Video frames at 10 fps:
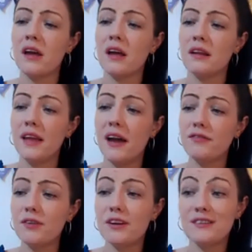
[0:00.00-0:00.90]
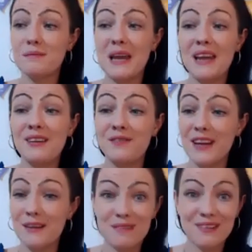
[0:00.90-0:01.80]
Laughter is the best
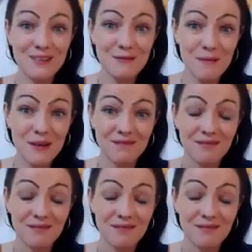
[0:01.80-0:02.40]
therapy. See what I mean?